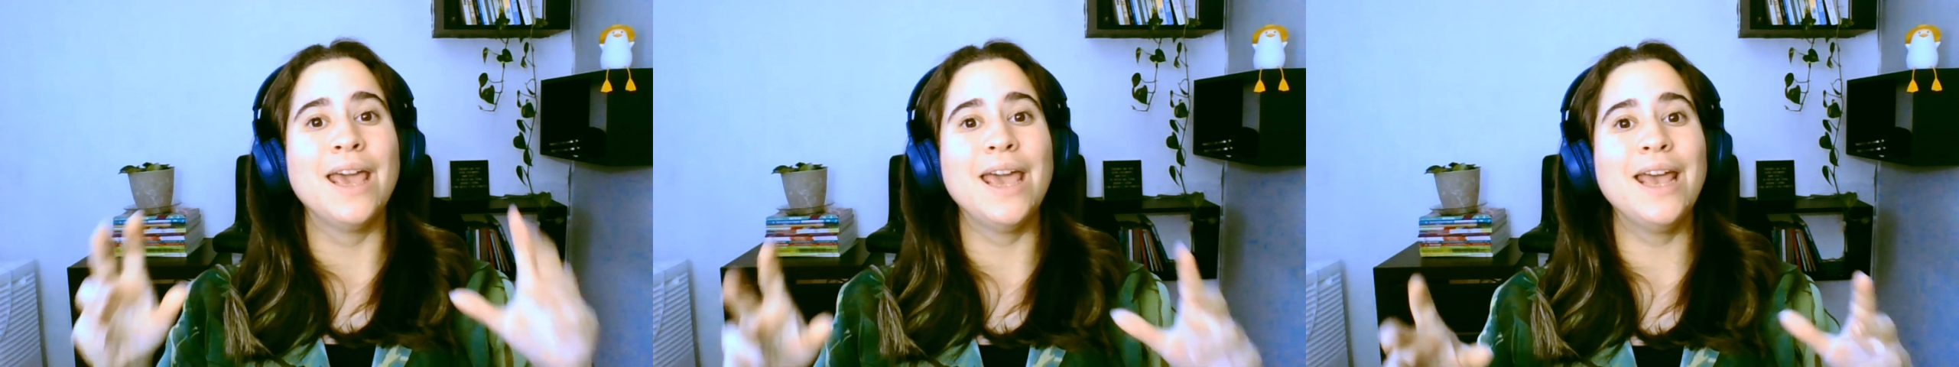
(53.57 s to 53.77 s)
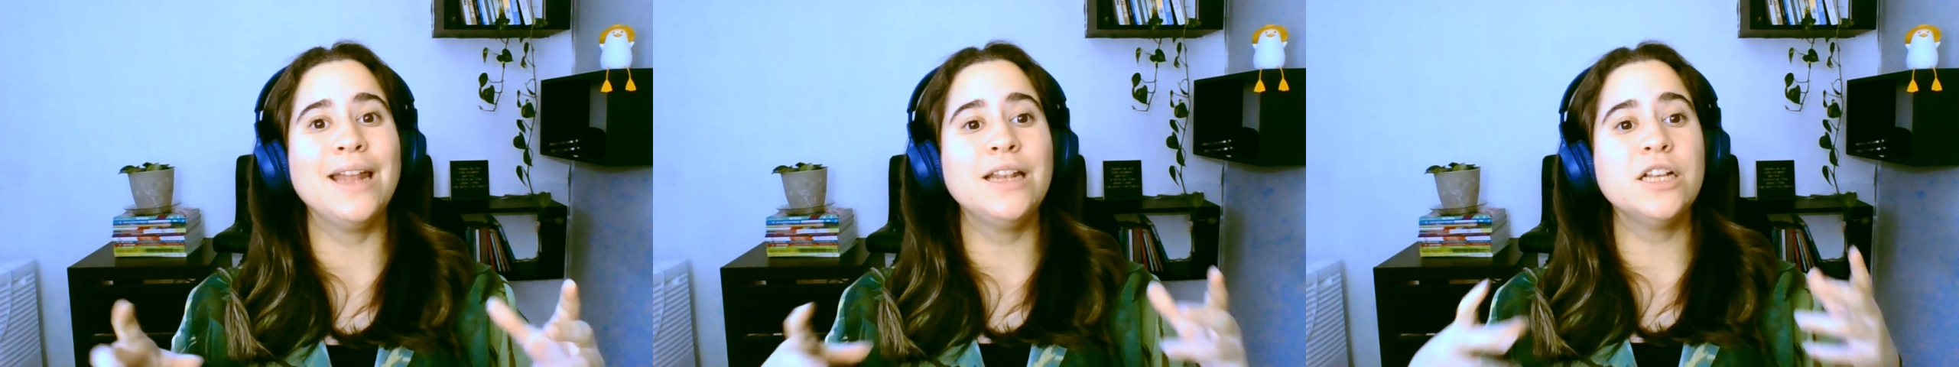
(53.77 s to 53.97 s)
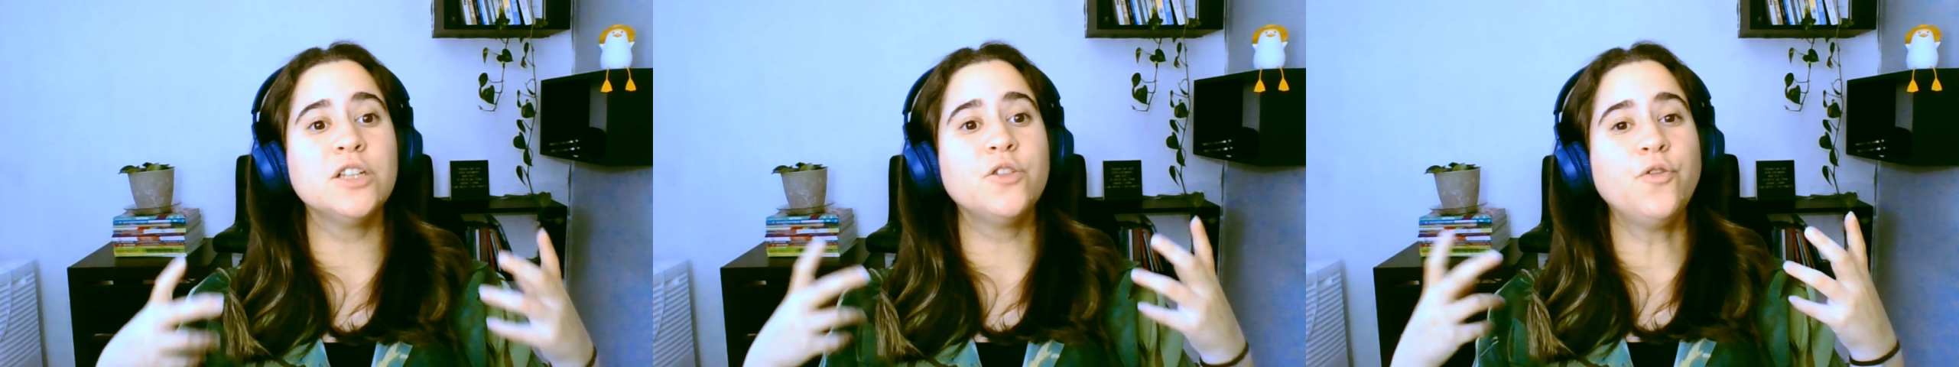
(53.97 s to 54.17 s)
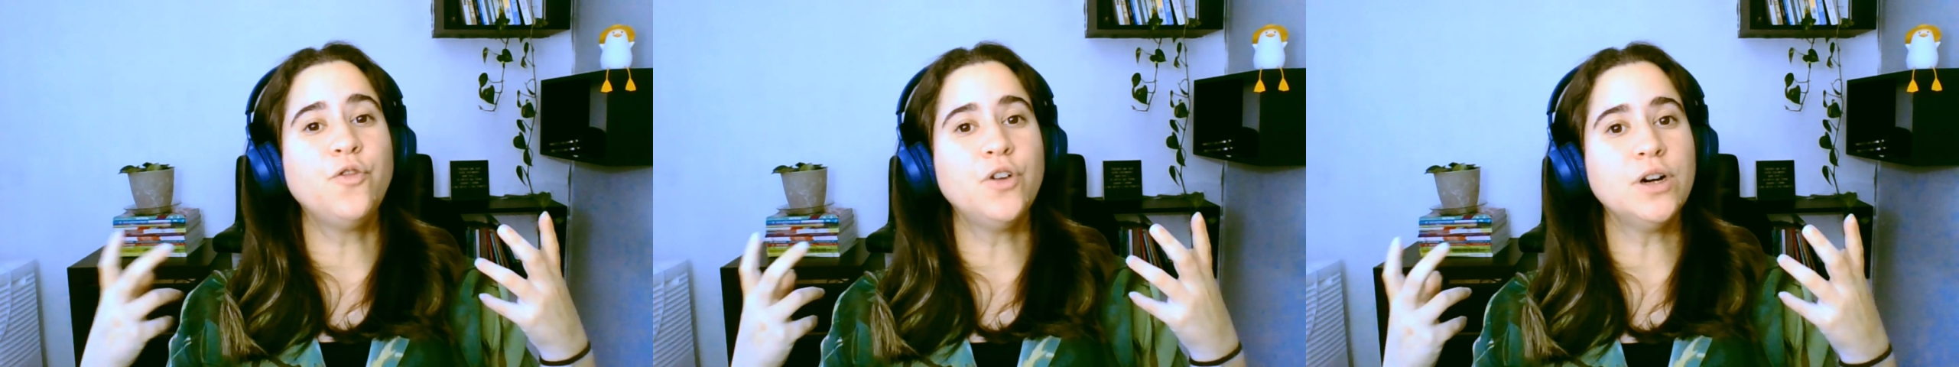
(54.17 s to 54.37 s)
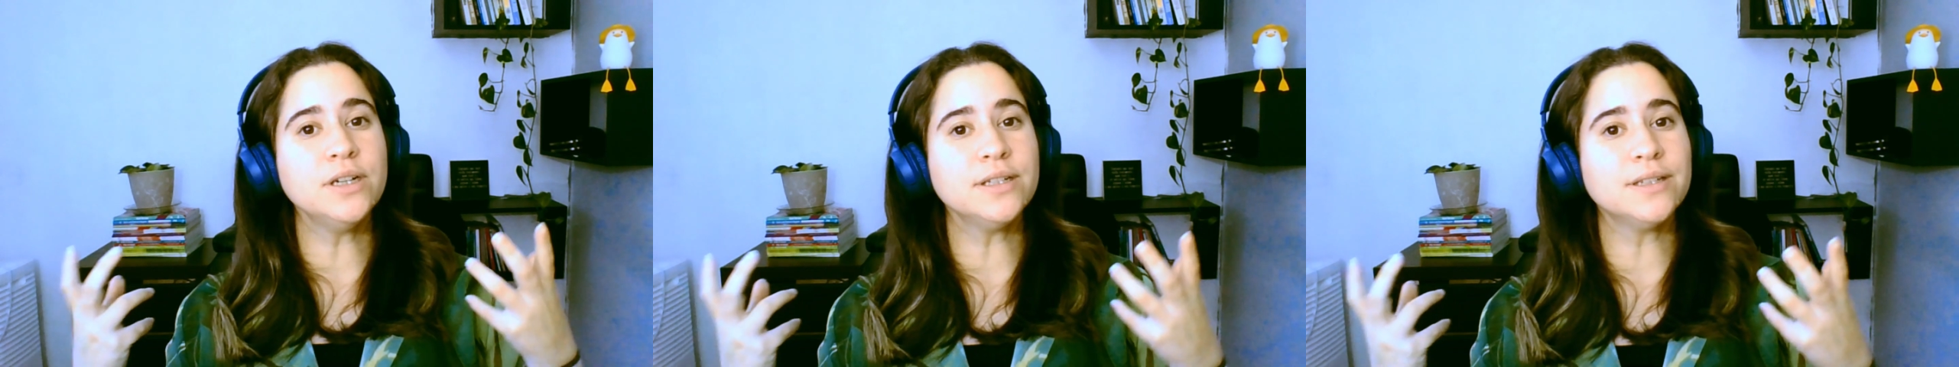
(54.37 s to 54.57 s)
And this
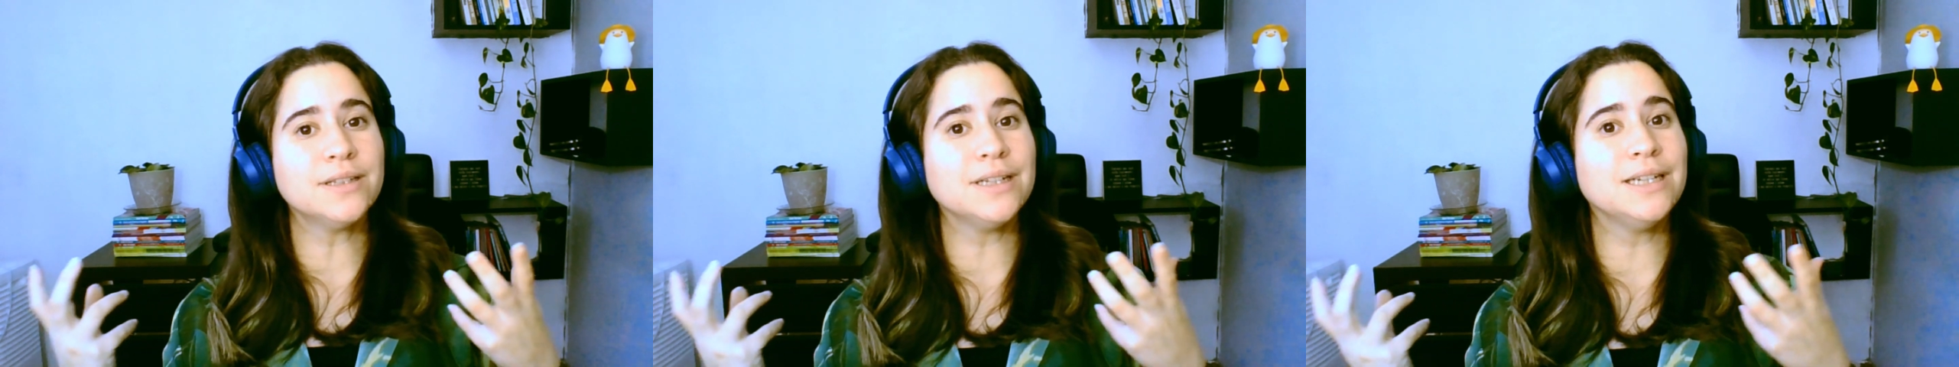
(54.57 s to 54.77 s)
first